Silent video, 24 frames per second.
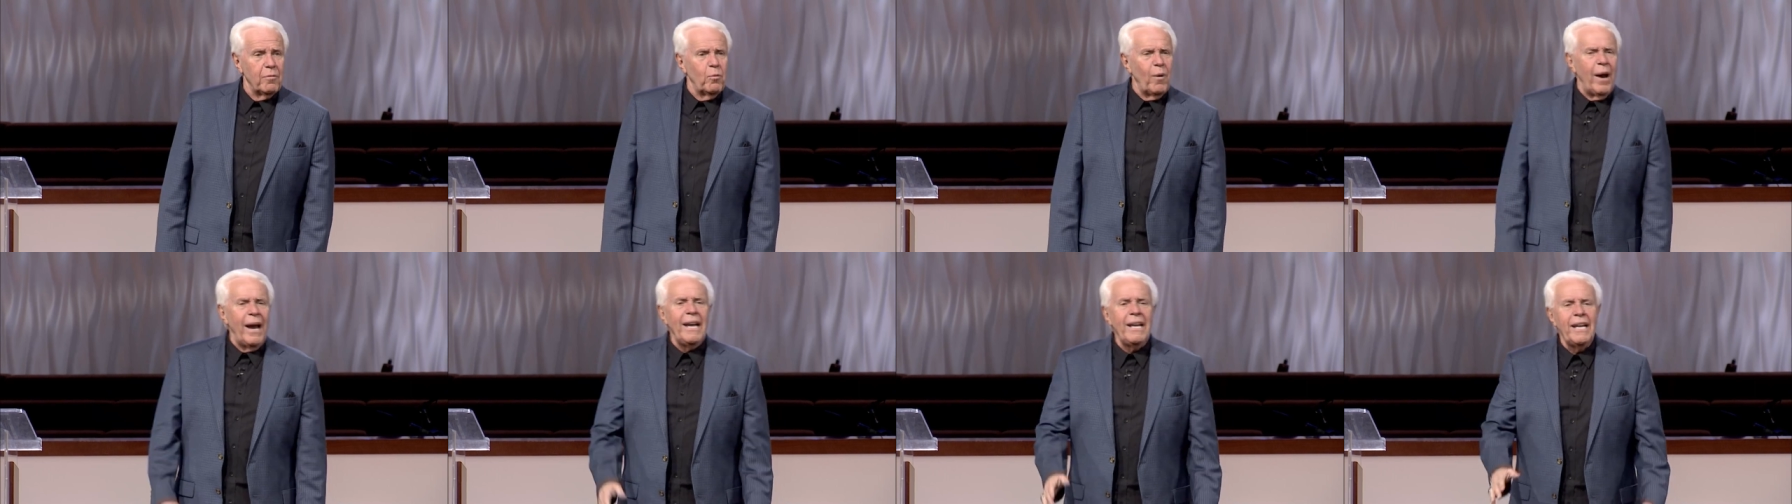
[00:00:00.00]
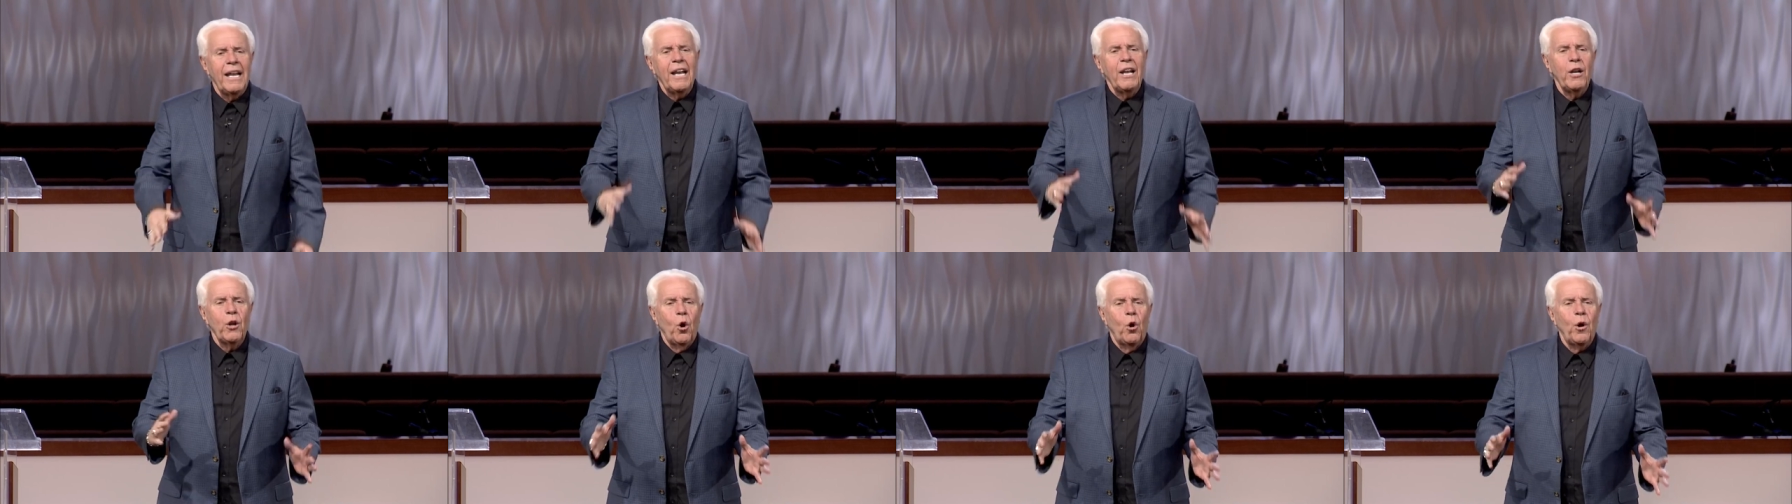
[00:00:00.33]
Wayne
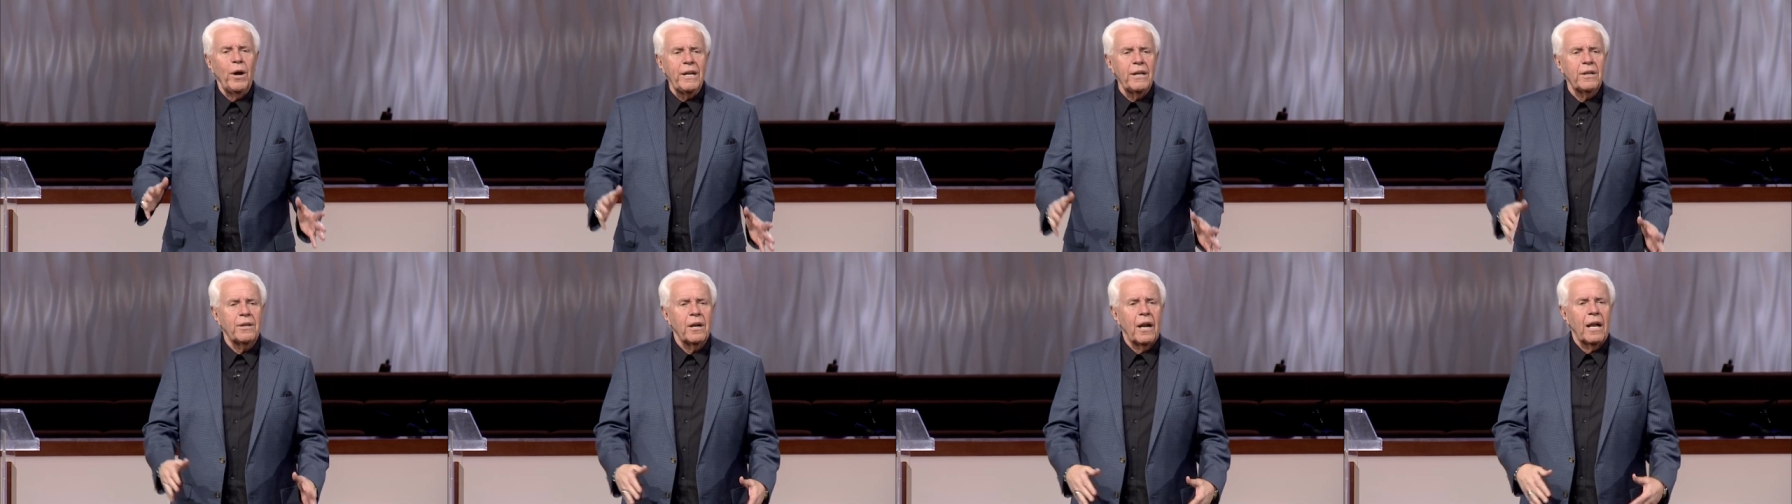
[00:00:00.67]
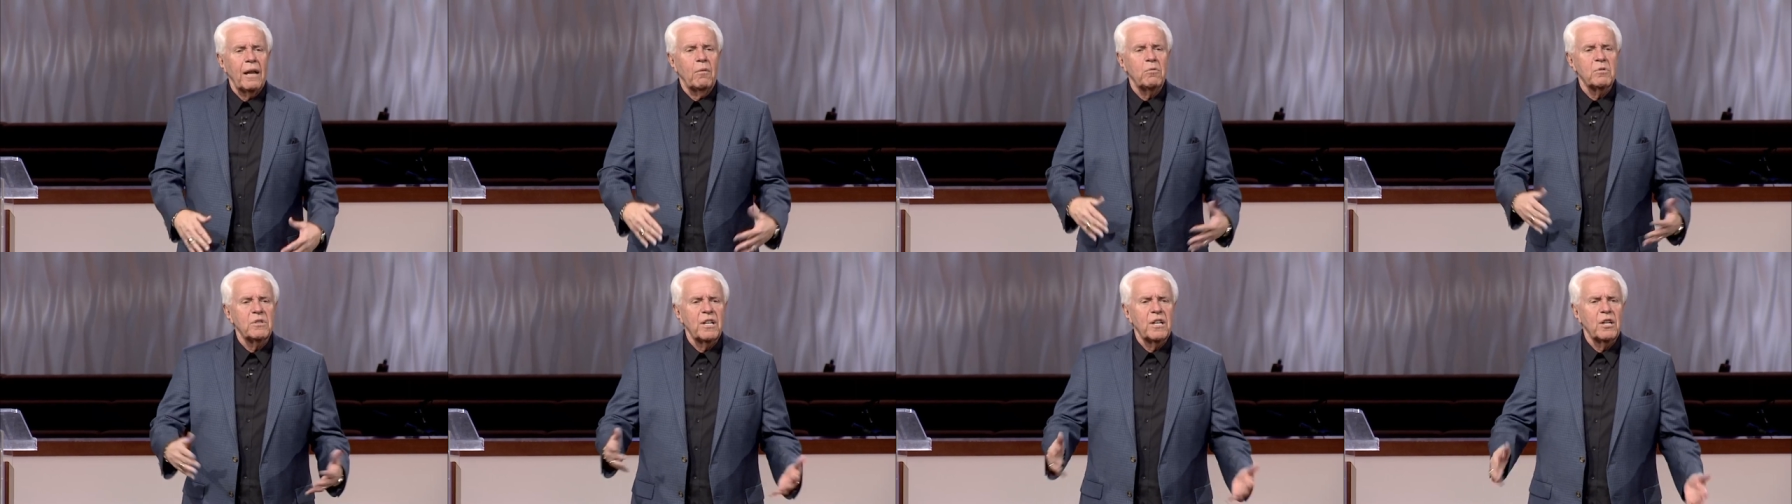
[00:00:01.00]
didn't know it until I
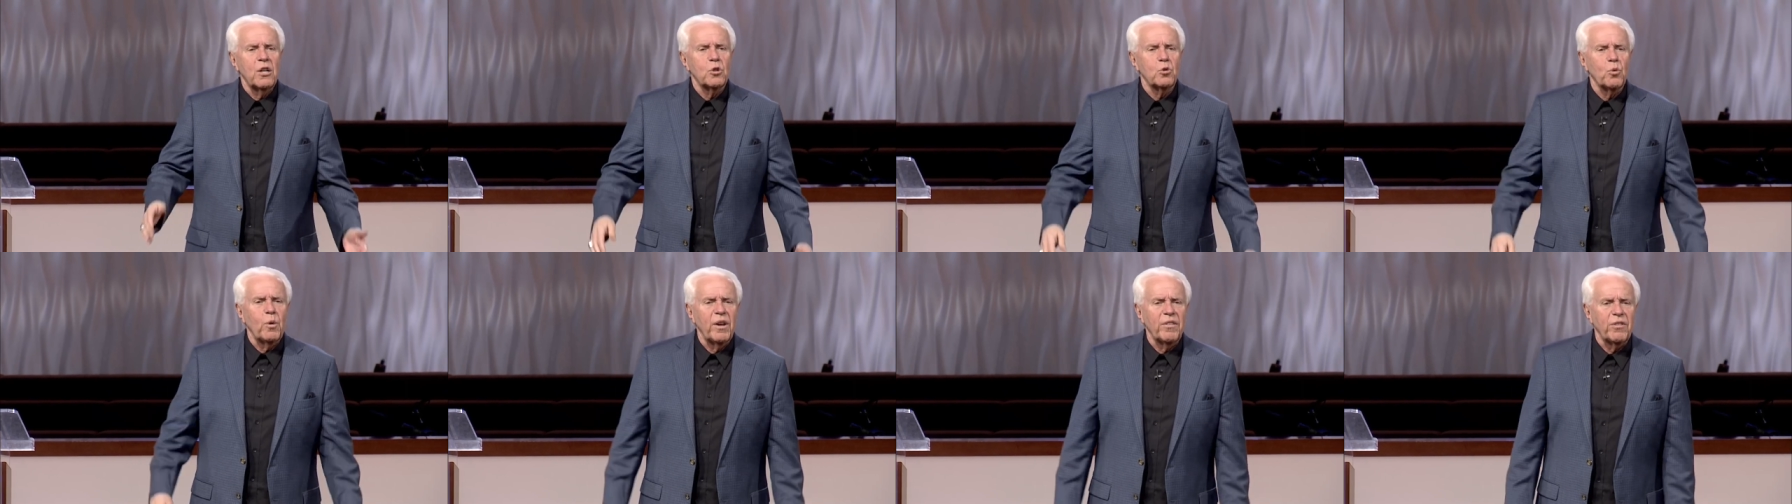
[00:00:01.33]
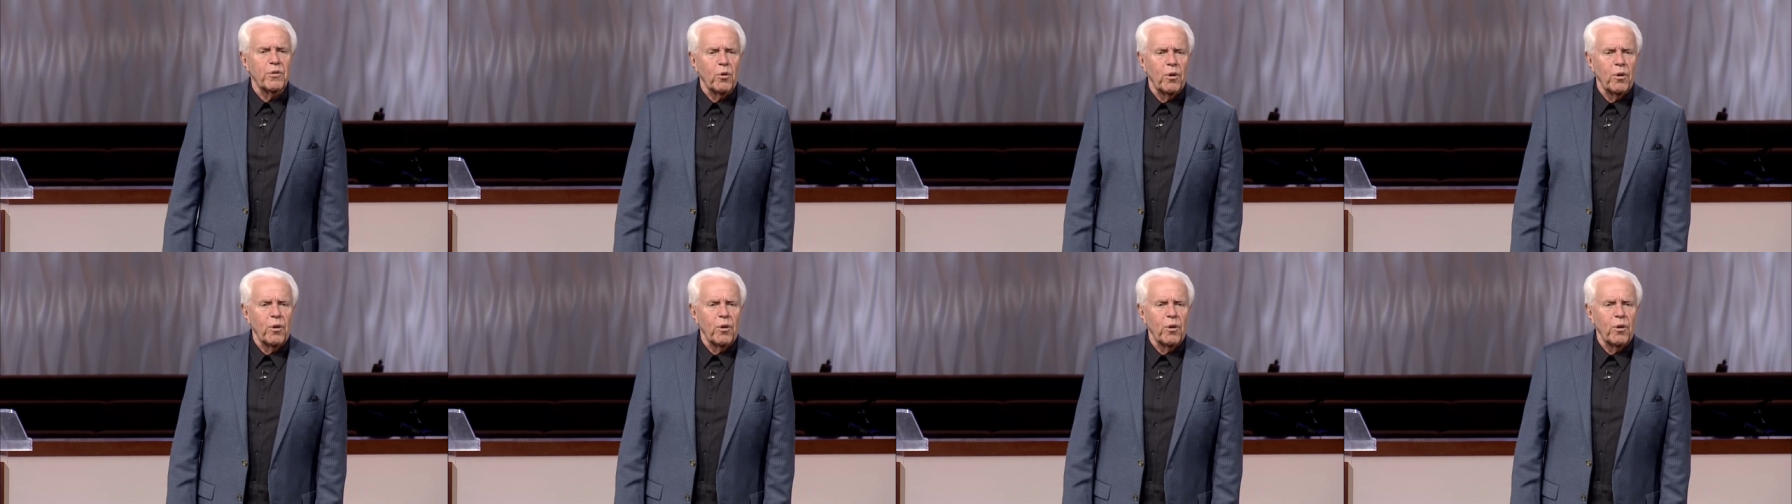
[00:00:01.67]
was in the 12th